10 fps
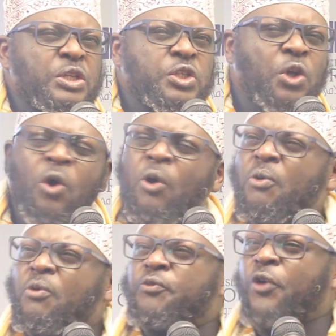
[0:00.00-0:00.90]
So
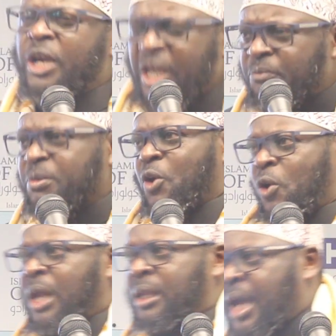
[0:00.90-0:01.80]
forgive me,
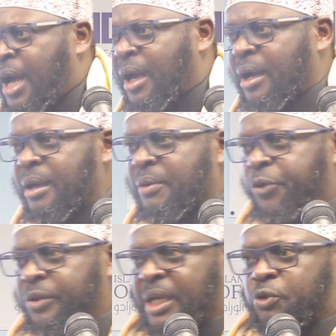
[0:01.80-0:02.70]
oh Allah,
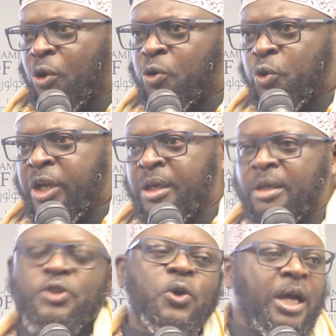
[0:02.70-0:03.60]
for that
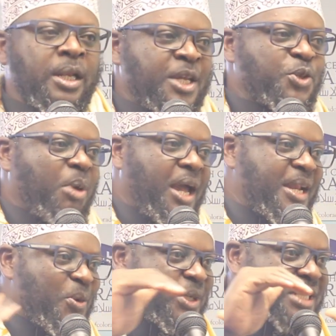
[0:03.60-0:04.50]
wrongdoing. So Allah
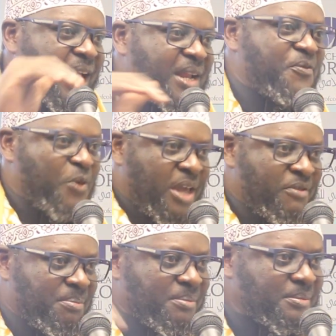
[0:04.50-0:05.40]
subhanahu wa ta'ala
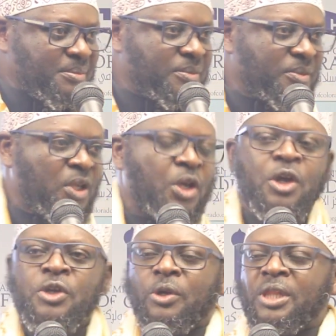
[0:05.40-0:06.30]
forgave him.
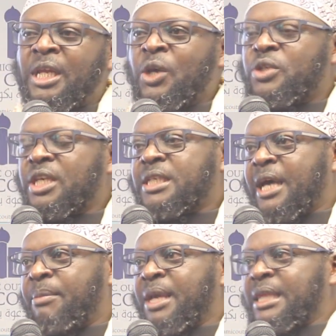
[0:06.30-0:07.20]
So the news is
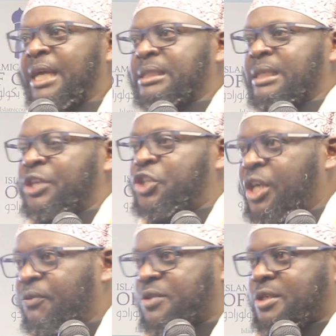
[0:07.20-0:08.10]
coming that the
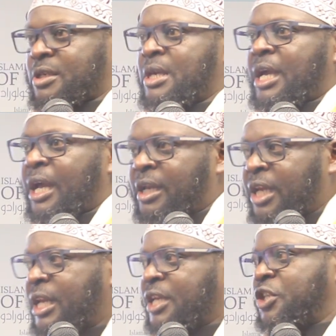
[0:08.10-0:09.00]
chiefs and
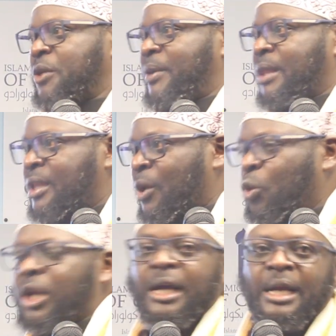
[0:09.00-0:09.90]
leadership and the
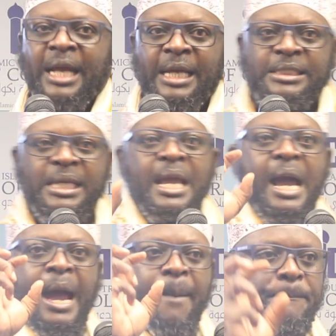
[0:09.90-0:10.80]
ruling class
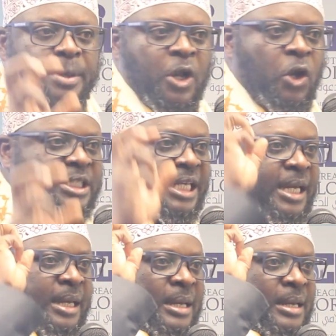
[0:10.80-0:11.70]
are
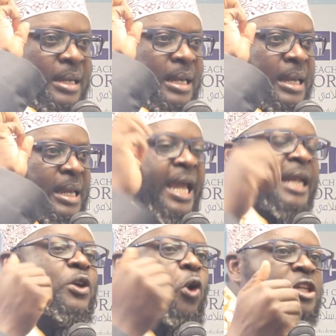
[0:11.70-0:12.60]
plotting and